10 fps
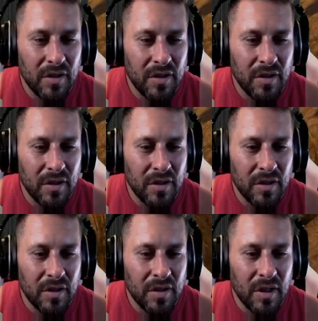
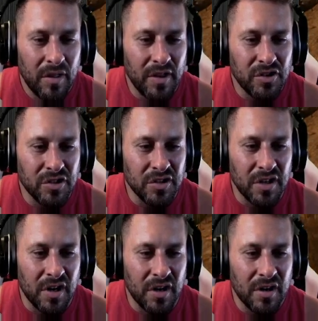I think she's in
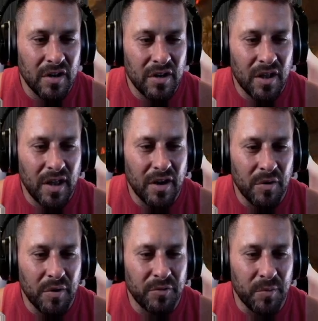here. I hear her whispering.